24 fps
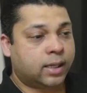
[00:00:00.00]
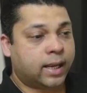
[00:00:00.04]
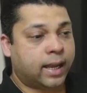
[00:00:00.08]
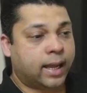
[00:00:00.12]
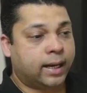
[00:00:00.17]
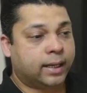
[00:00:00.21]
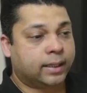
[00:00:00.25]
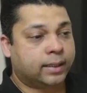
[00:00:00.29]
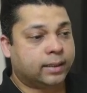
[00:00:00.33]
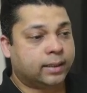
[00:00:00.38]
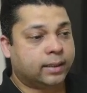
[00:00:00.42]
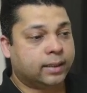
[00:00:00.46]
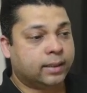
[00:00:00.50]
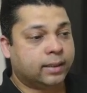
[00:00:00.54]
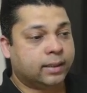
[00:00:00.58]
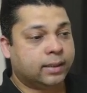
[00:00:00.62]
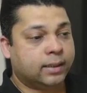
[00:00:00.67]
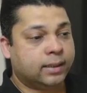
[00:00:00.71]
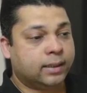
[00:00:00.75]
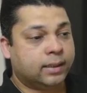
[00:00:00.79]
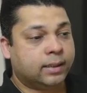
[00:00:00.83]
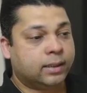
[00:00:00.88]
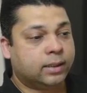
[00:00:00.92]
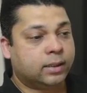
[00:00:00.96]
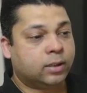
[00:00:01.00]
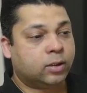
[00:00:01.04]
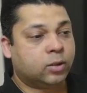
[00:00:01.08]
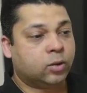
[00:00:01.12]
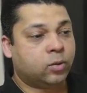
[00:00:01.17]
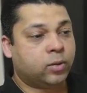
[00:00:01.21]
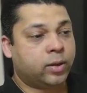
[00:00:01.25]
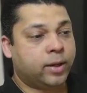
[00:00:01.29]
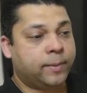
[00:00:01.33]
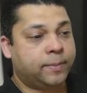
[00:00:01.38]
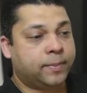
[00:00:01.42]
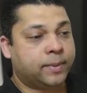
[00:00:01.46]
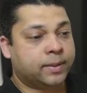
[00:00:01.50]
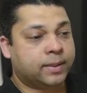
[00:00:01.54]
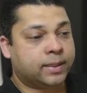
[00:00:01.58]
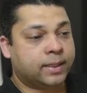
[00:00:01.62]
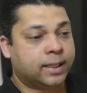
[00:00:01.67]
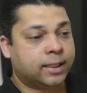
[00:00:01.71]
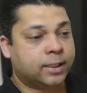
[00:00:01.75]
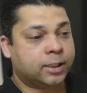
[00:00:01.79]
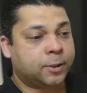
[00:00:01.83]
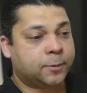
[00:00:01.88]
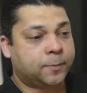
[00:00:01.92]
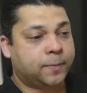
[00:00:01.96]
characters to
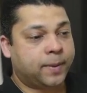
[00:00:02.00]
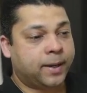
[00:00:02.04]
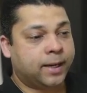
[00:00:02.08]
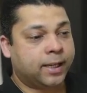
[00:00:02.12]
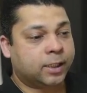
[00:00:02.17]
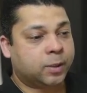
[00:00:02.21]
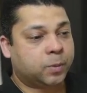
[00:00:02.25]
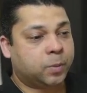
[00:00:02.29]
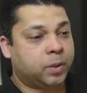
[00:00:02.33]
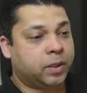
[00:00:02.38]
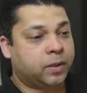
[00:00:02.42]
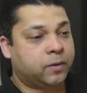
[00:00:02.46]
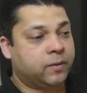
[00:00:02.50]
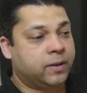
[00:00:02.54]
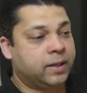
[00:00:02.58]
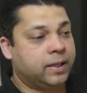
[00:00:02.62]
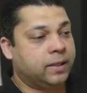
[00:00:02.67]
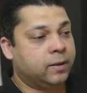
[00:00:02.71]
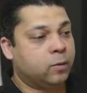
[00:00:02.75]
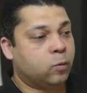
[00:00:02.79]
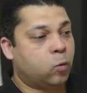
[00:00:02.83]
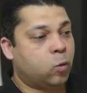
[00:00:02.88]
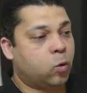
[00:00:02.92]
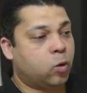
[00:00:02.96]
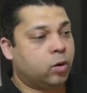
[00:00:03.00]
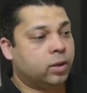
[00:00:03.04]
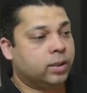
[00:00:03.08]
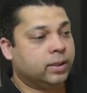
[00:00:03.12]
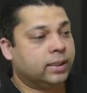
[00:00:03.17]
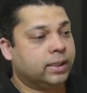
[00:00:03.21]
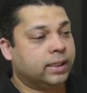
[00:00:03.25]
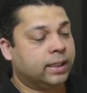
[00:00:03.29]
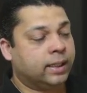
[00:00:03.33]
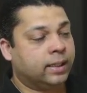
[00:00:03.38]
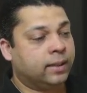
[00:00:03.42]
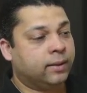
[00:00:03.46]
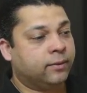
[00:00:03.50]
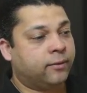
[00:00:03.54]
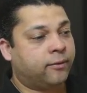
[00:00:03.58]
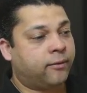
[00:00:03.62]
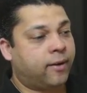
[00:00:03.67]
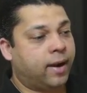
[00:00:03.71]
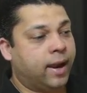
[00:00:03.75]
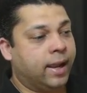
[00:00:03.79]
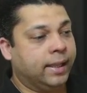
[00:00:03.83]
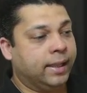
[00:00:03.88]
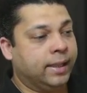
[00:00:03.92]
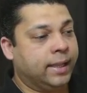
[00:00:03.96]
represent space between words in
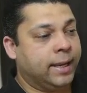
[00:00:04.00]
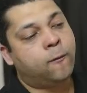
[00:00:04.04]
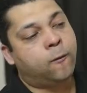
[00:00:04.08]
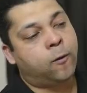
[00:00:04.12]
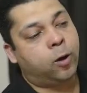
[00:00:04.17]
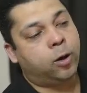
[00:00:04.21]
file name.